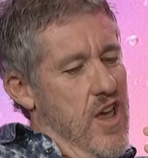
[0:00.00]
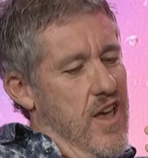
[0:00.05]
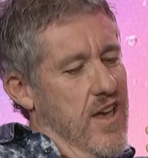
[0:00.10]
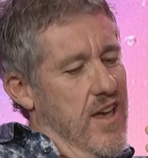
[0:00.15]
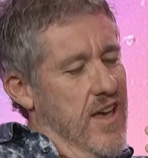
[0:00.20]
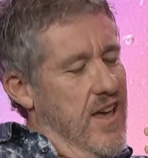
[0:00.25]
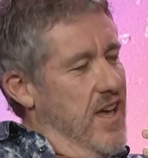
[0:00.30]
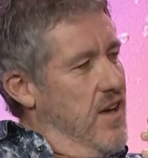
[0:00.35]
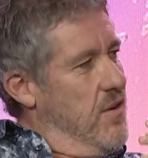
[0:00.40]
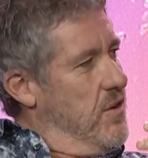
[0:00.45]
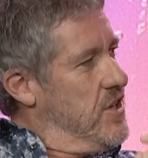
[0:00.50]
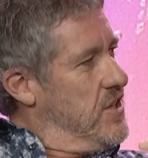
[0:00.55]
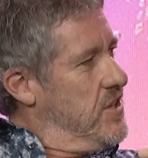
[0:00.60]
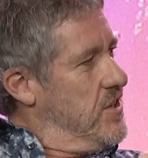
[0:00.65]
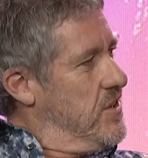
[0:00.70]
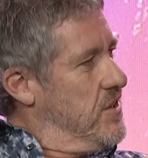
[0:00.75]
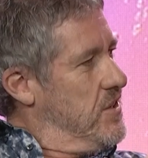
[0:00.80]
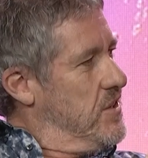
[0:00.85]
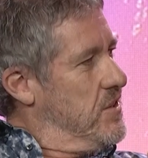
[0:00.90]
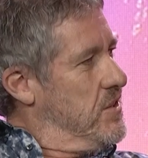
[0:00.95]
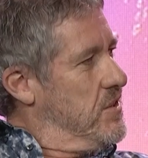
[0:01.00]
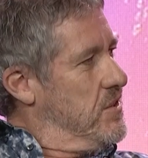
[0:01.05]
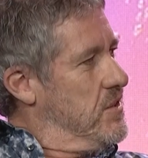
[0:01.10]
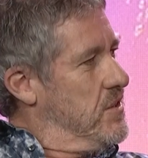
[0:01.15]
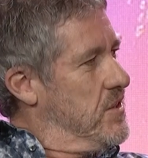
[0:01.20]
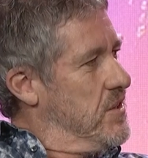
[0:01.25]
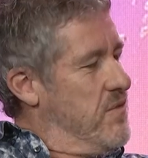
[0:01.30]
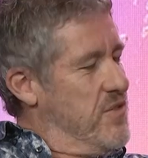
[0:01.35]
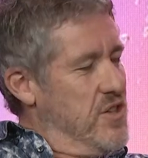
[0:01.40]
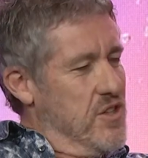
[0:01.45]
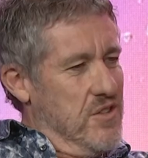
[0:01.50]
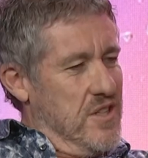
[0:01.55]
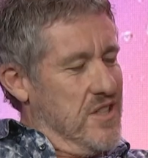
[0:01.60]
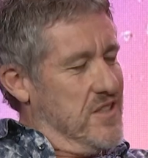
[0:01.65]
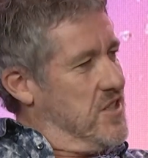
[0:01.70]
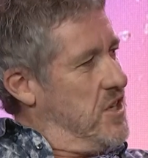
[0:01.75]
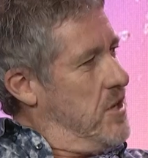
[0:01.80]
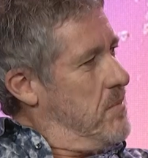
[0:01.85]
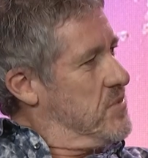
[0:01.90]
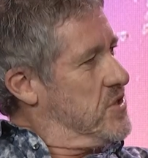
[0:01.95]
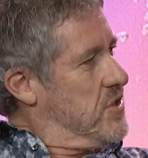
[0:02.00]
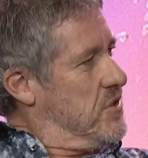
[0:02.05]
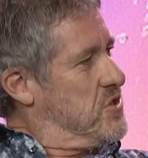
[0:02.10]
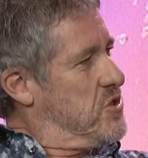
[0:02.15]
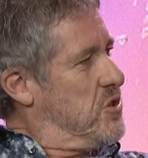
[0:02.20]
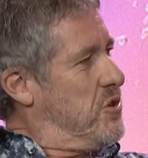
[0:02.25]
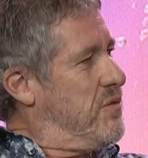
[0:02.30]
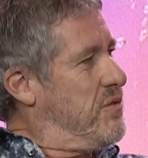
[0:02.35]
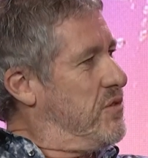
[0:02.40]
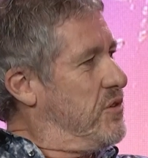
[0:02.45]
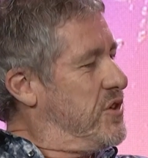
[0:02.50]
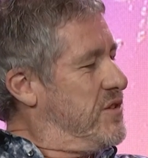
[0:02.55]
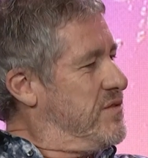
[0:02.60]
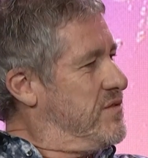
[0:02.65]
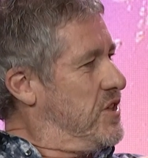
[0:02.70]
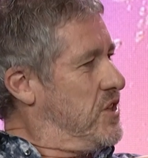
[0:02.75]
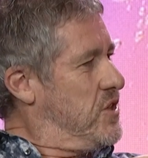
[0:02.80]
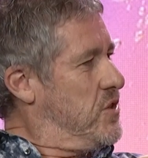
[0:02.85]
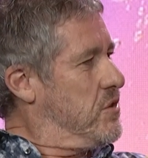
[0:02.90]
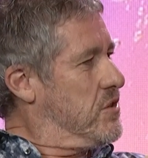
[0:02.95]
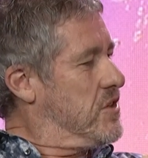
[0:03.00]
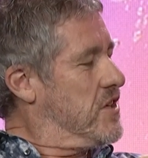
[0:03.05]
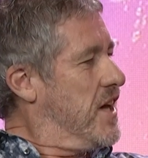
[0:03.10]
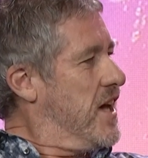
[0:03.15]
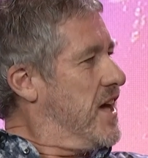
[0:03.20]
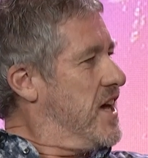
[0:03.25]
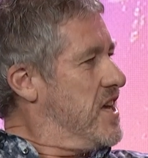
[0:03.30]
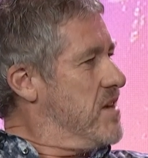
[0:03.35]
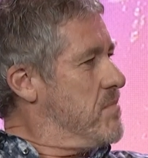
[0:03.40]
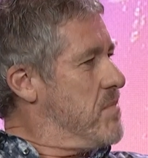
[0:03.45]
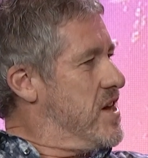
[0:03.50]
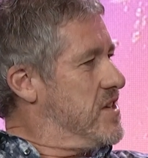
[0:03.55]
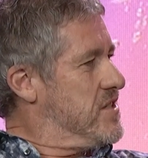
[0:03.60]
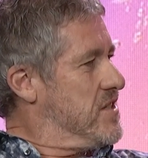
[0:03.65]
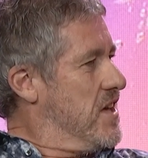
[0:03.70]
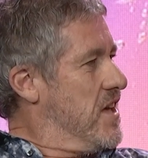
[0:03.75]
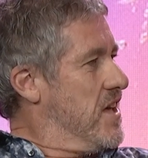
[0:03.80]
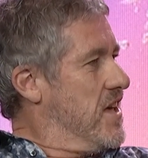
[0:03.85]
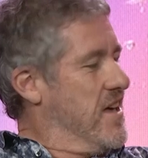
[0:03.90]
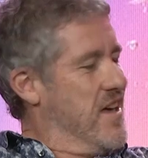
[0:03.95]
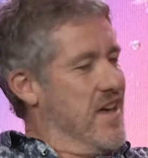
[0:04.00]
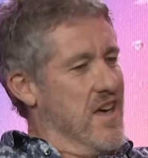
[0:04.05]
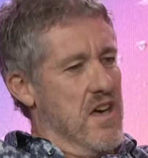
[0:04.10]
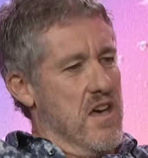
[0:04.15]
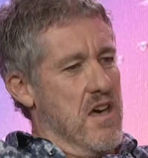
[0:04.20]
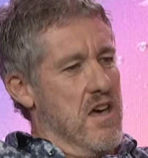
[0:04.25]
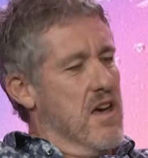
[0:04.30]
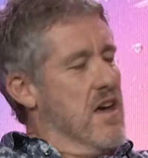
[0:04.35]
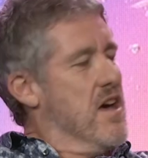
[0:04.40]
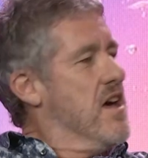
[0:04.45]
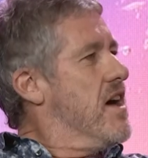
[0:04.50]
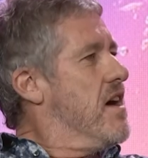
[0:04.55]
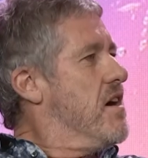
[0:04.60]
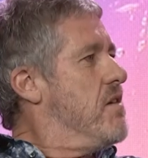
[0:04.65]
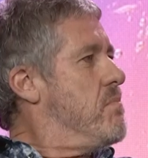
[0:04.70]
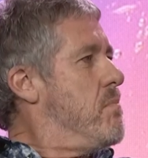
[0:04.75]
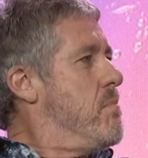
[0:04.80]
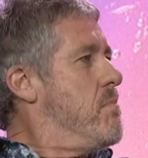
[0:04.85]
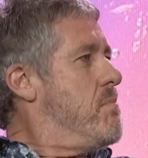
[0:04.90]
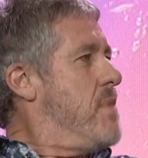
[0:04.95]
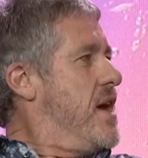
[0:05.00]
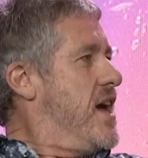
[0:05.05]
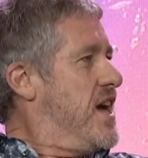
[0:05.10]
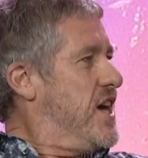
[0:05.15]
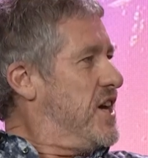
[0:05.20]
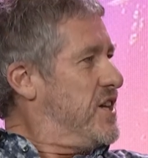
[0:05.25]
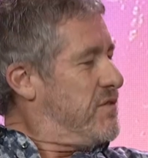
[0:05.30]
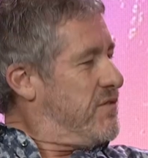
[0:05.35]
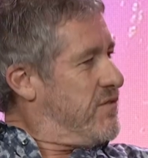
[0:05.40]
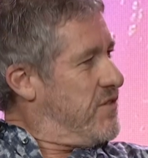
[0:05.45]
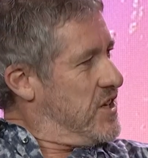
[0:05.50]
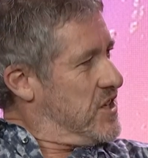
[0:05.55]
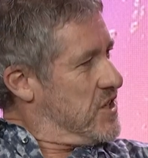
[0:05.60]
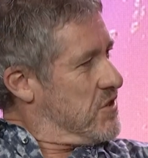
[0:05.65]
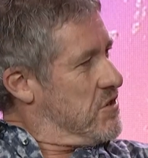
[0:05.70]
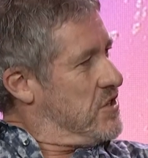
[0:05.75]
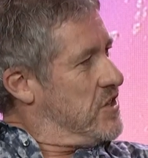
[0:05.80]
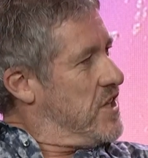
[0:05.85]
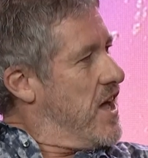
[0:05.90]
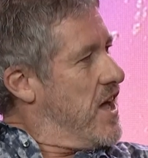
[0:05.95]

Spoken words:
Have you got any tips on sort of lifting your game as a man figure in the